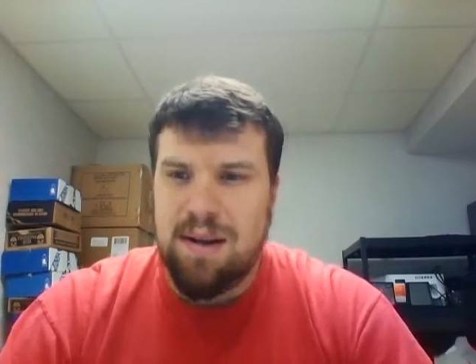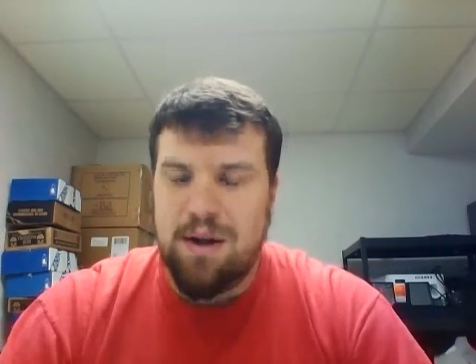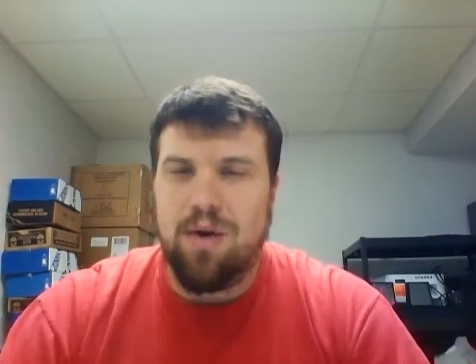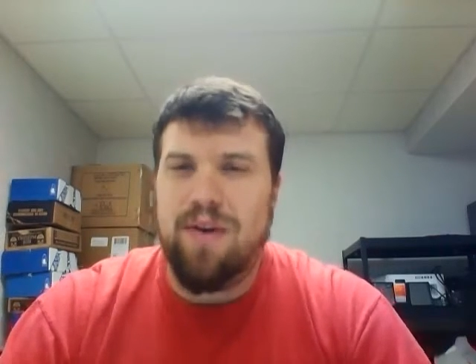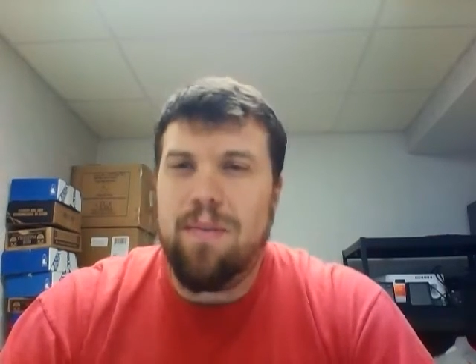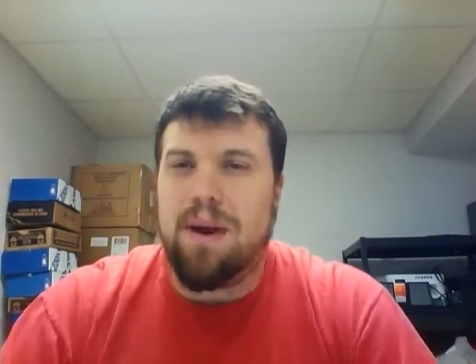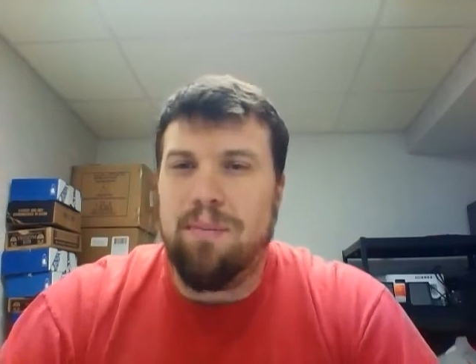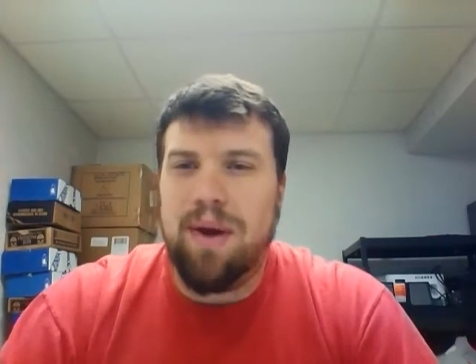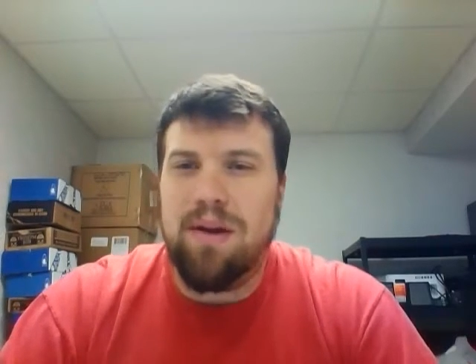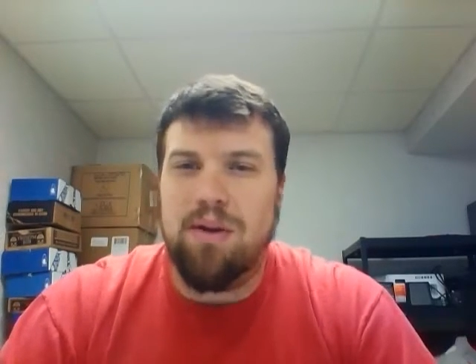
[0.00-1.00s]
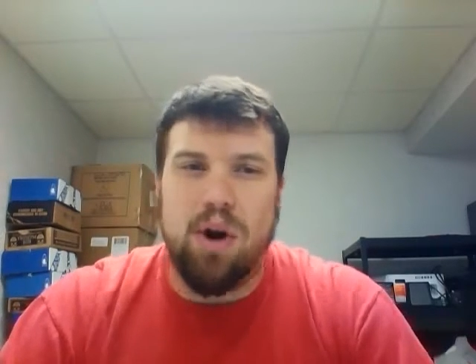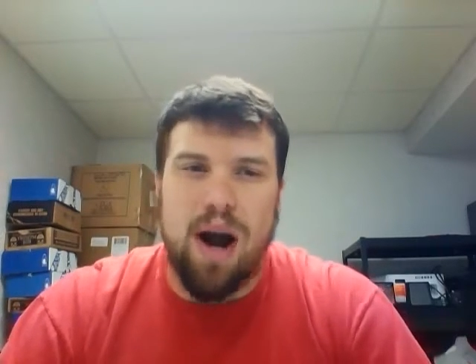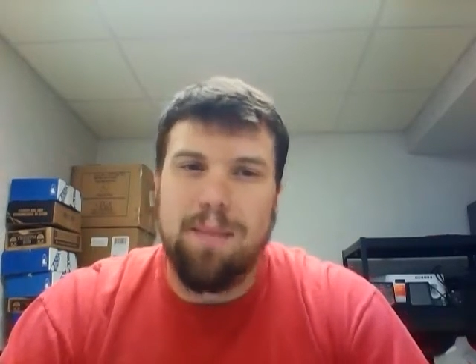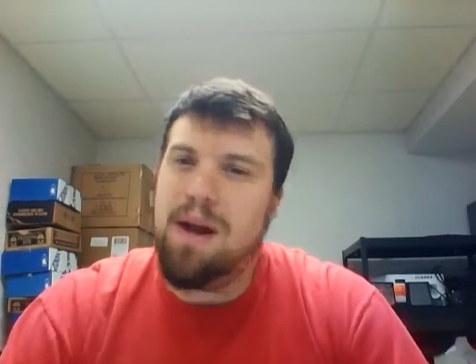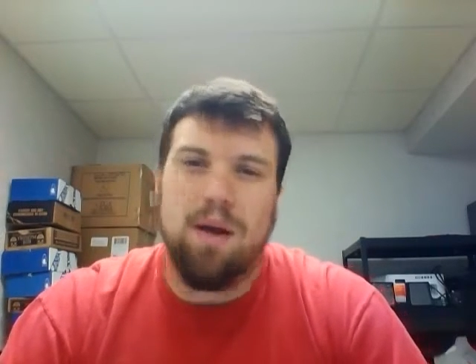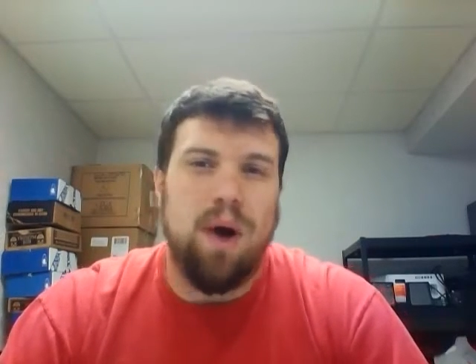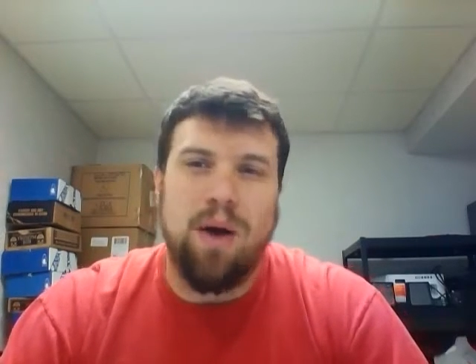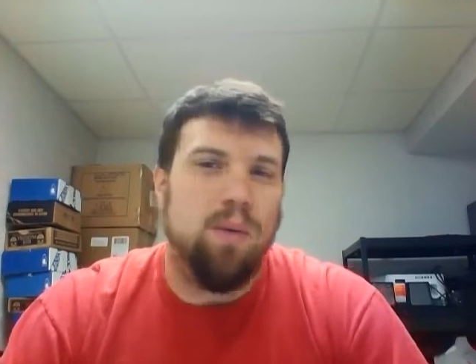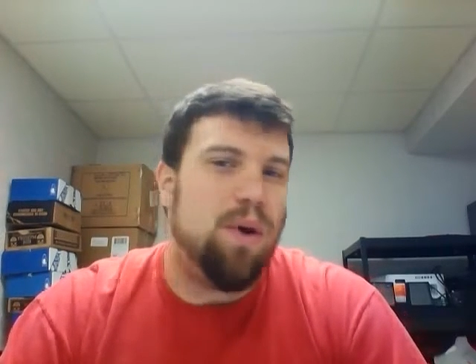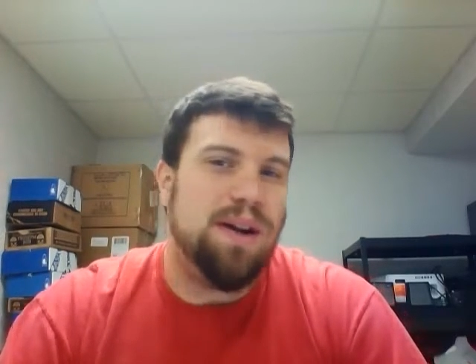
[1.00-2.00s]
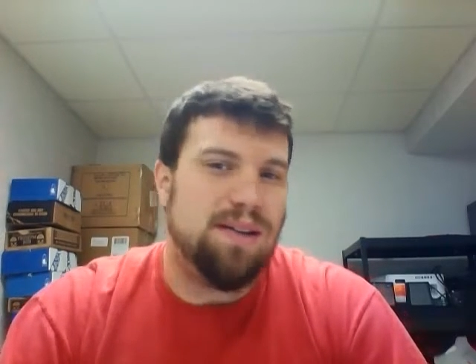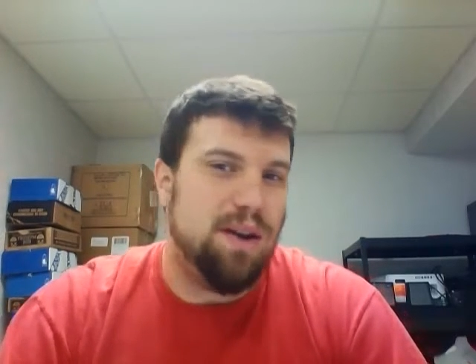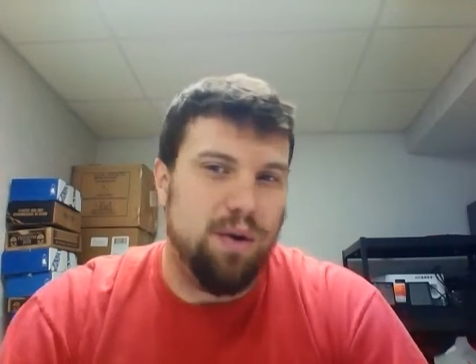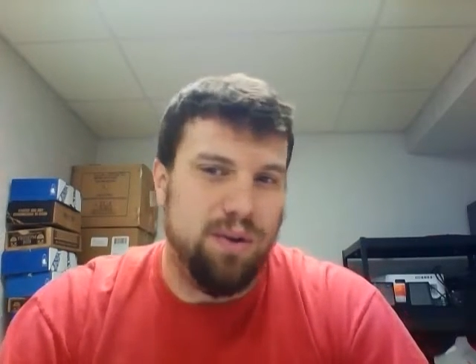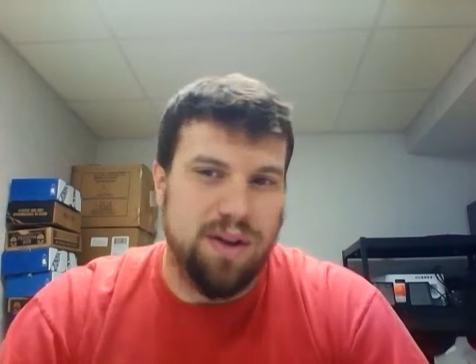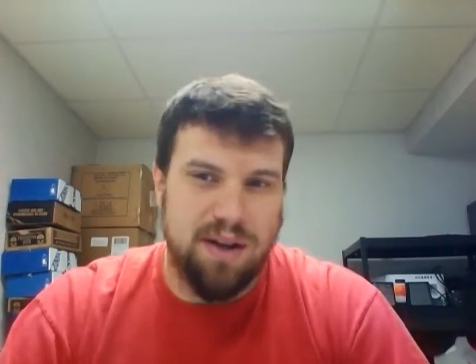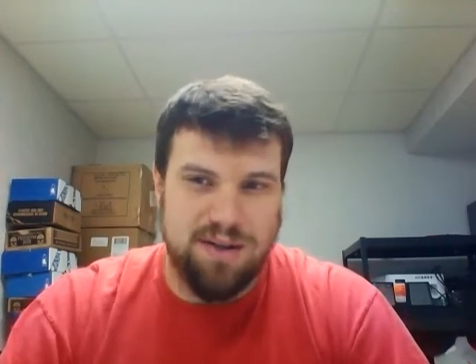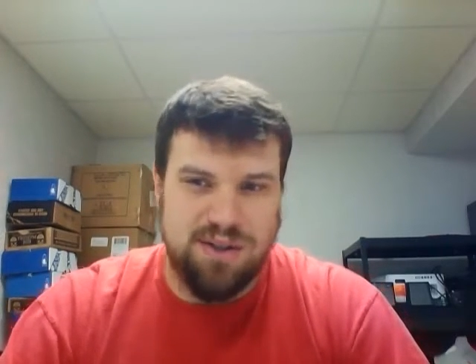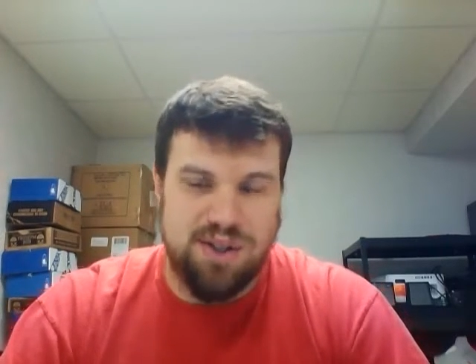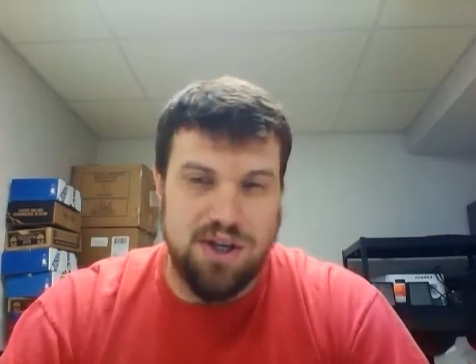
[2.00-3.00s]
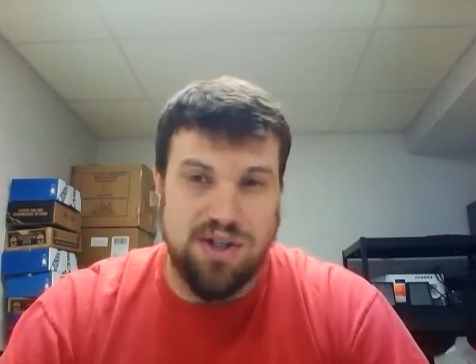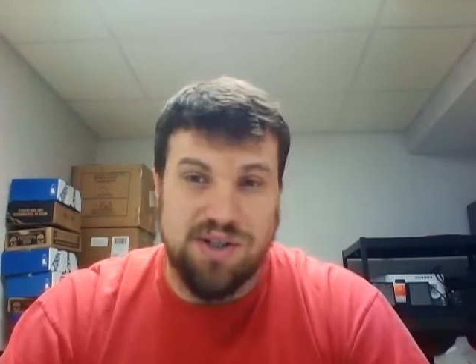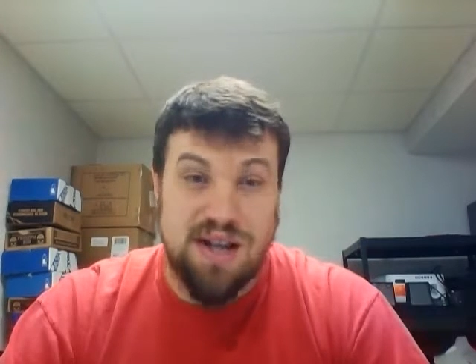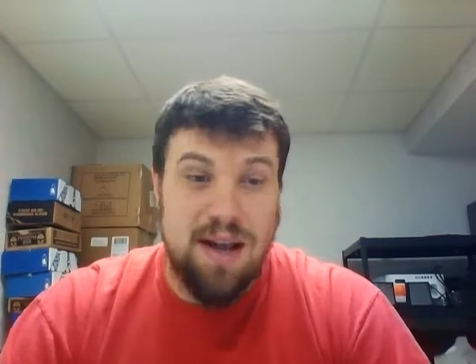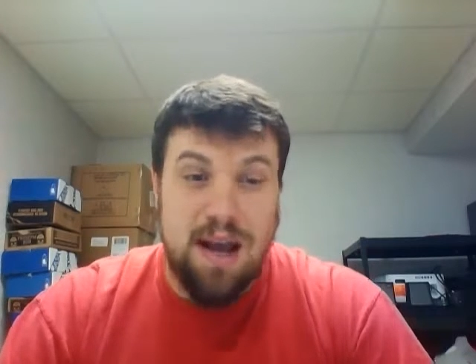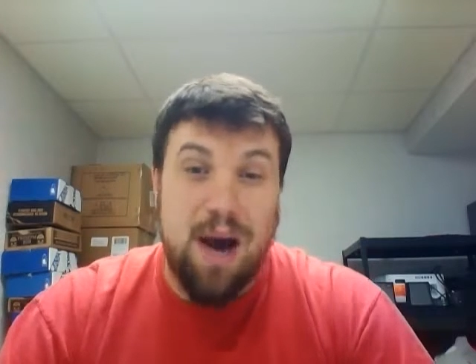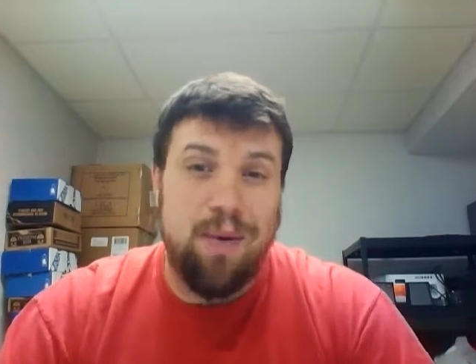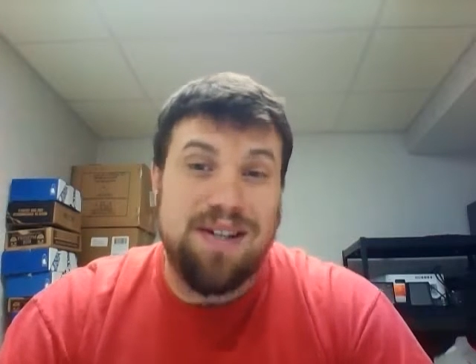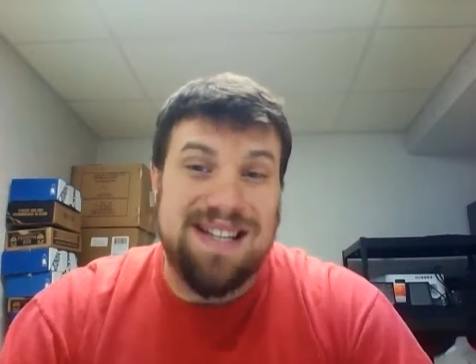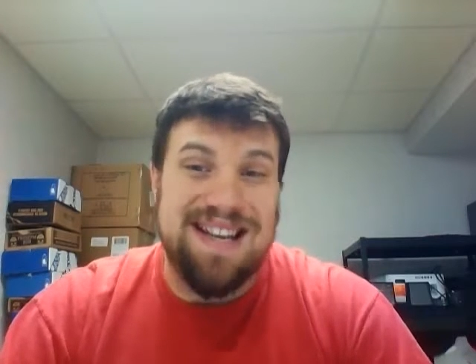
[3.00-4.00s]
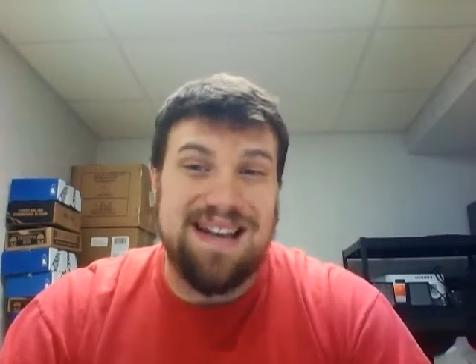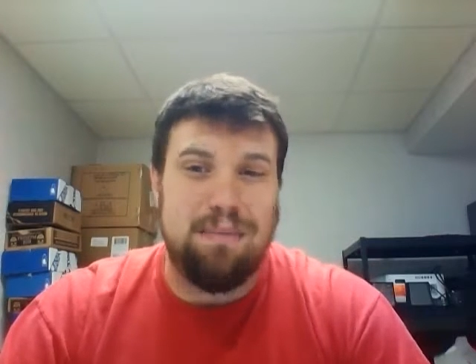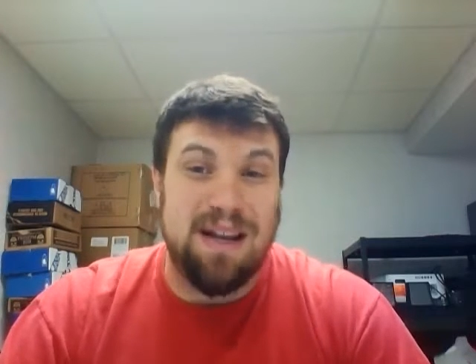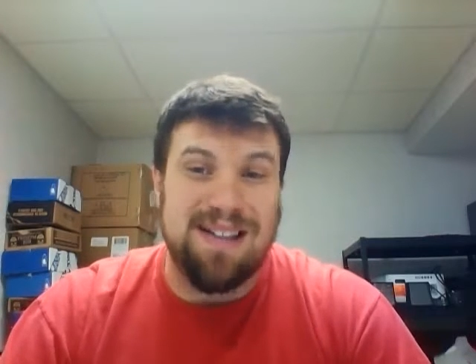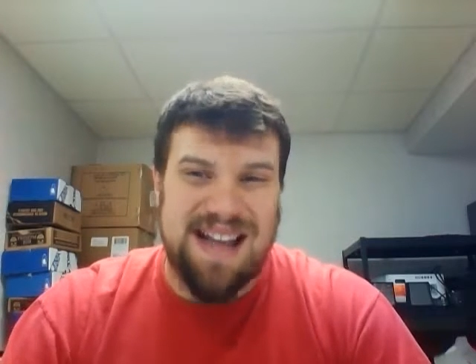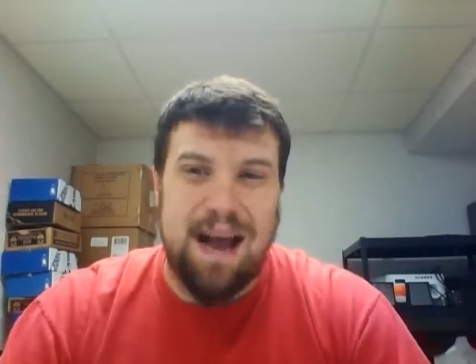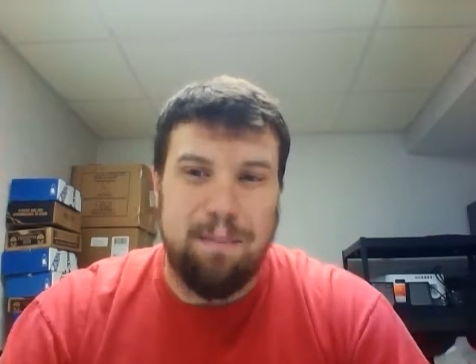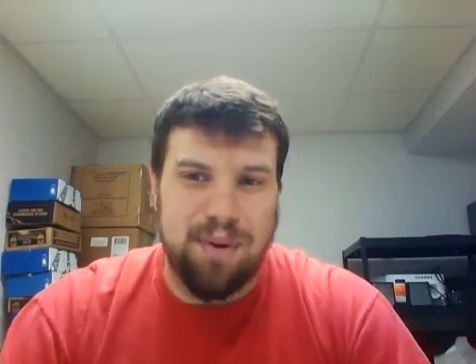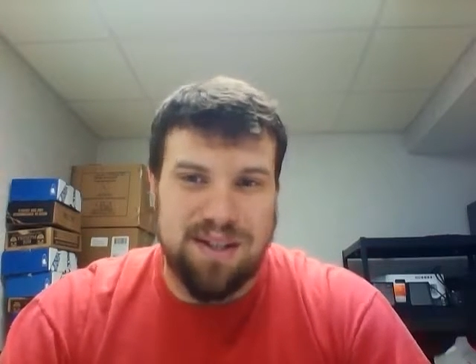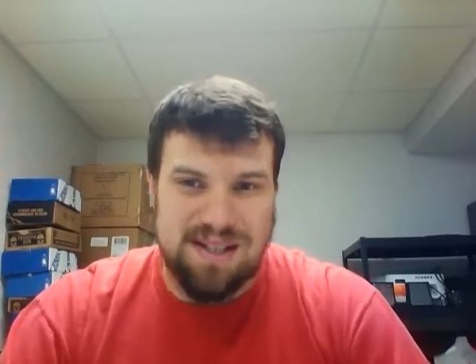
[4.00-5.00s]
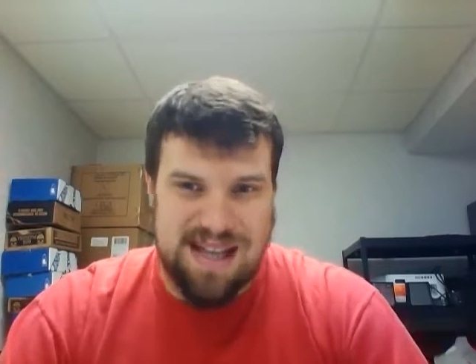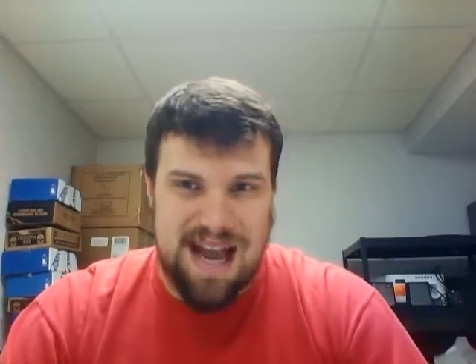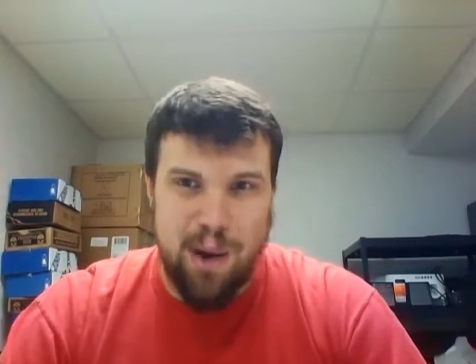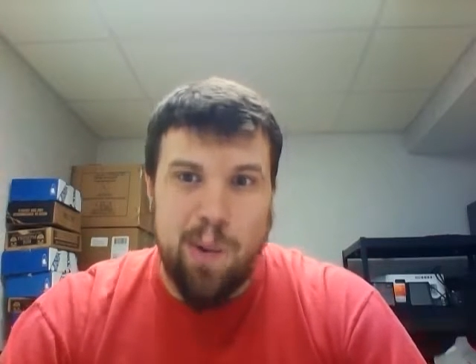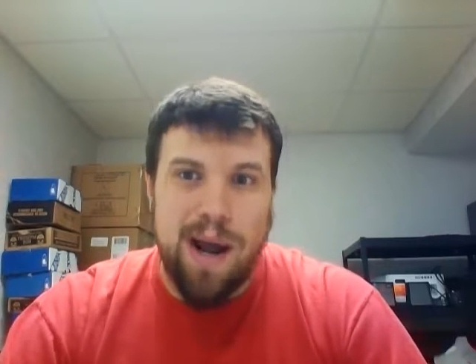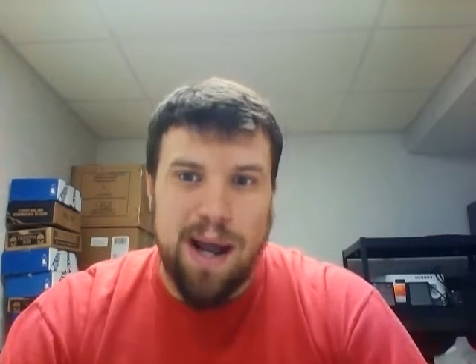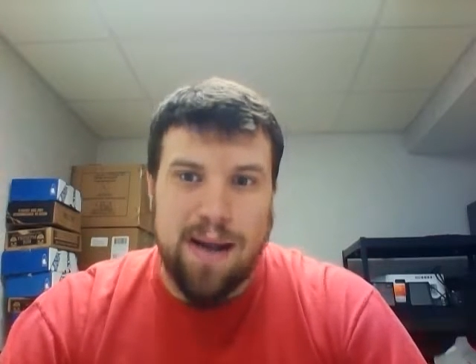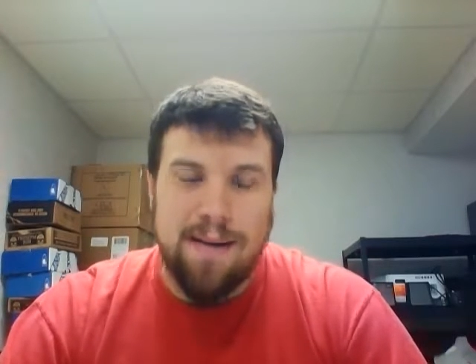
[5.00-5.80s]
if I'm a competitor, I don't want it to go to the judges. I want it to end because I put this guy away.